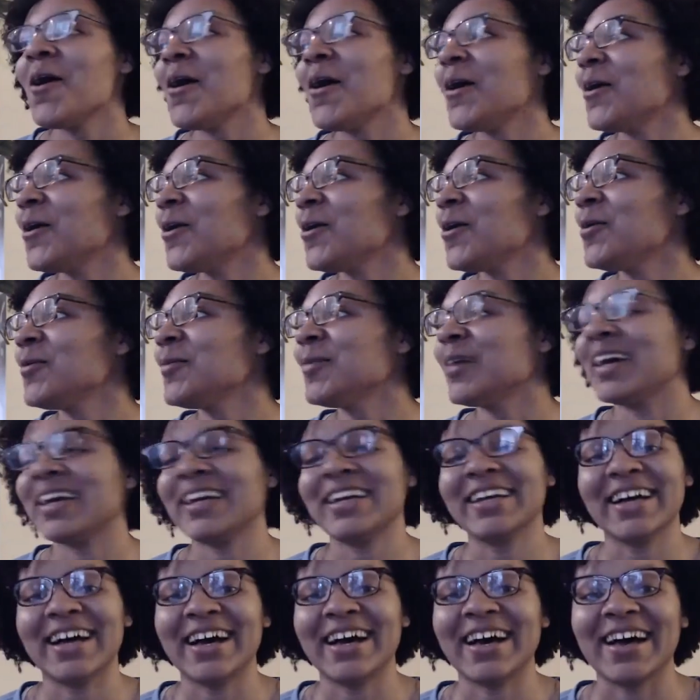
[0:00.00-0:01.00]
Oh my
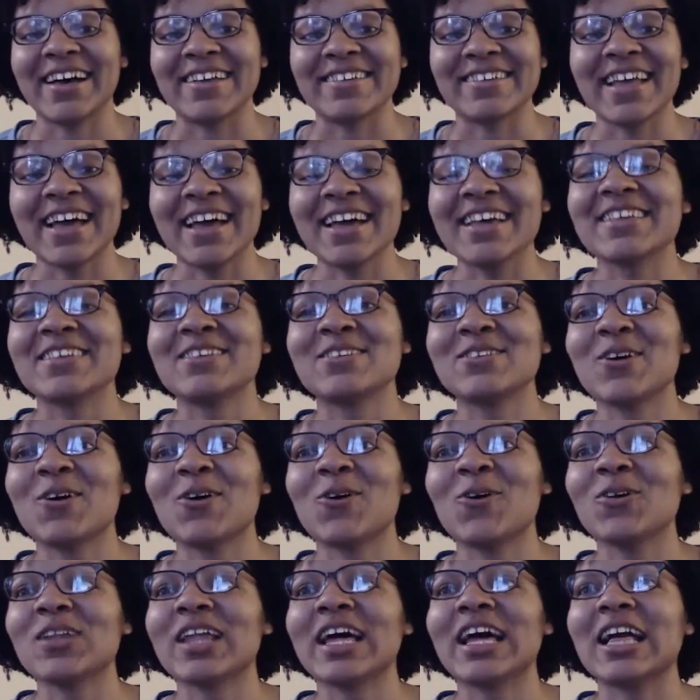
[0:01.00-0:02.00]
gosh, that is
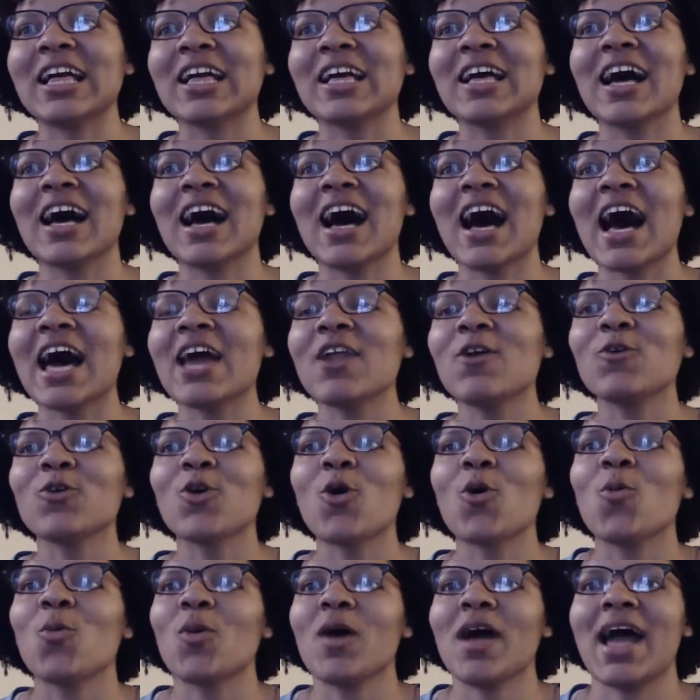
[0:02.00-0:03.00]
so like I don't know
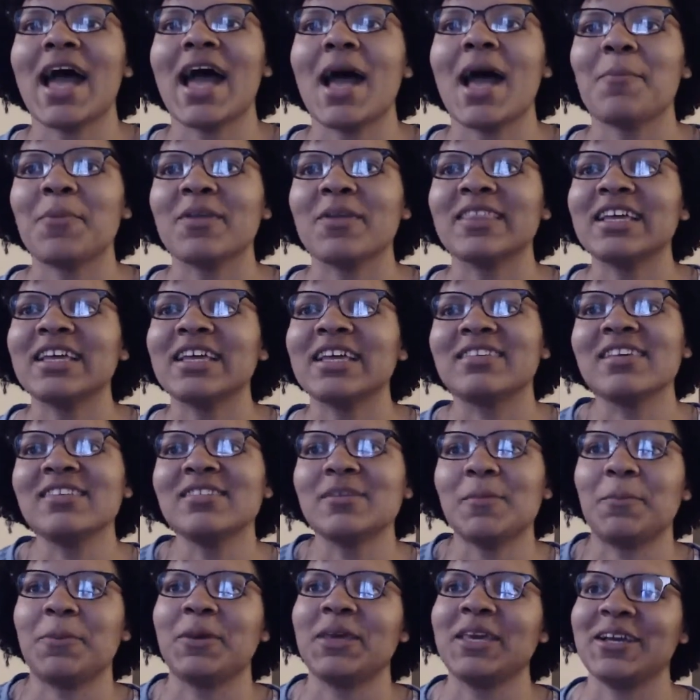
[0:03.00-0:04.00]
what happened. They
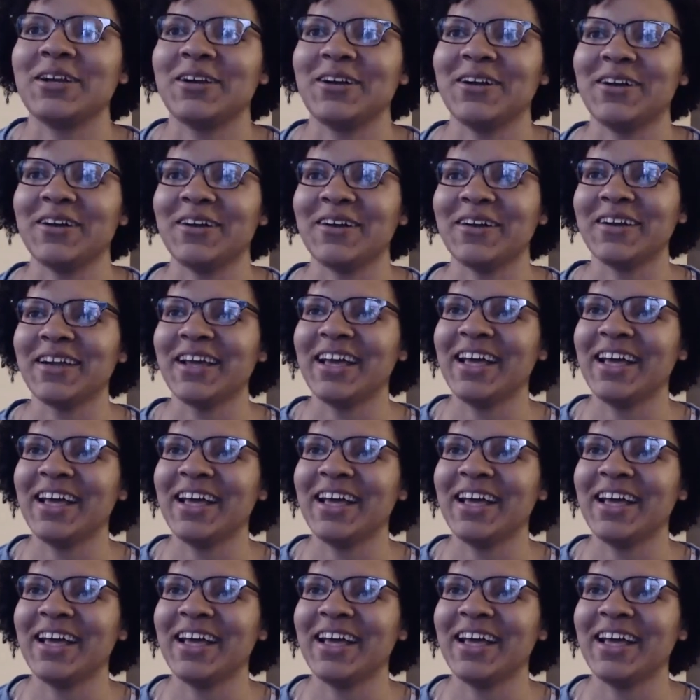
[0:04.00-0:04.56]
disappeared.